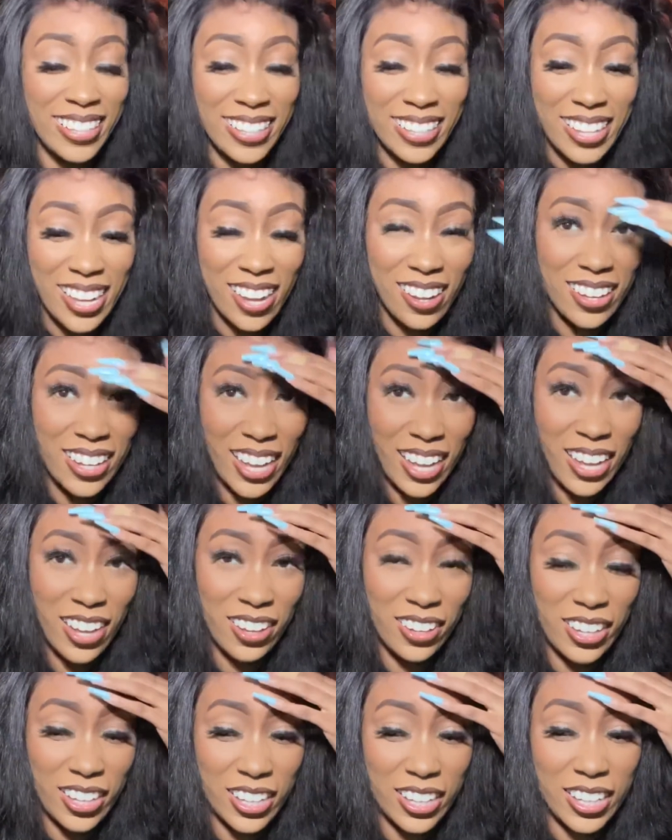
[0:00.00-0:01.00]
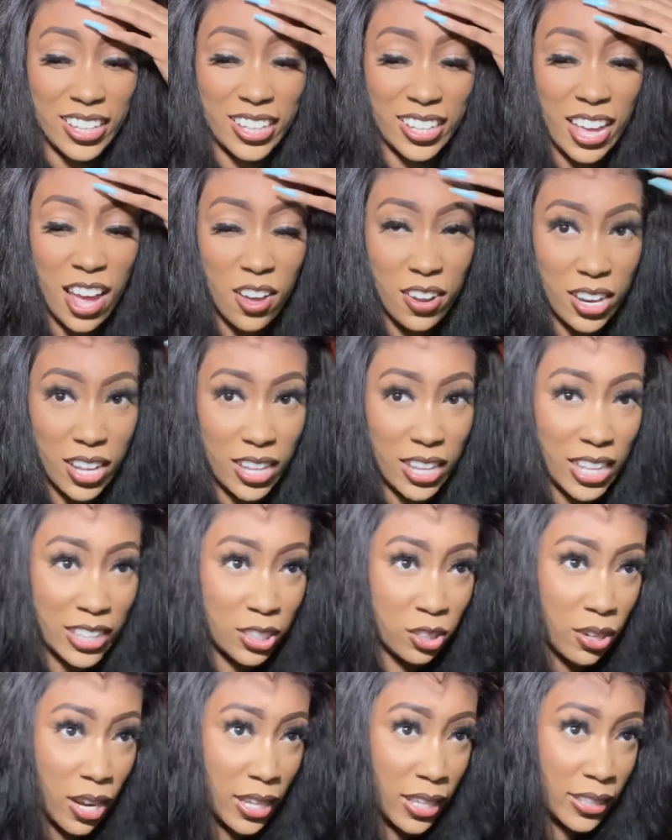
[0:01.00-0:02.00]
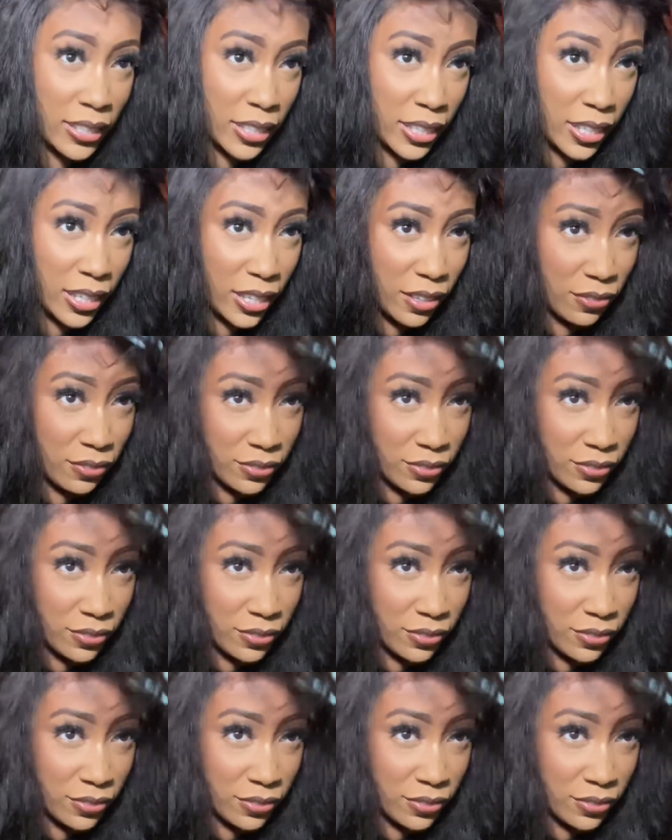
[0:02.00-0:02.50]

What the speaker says: Okay, hold on, let's try this again.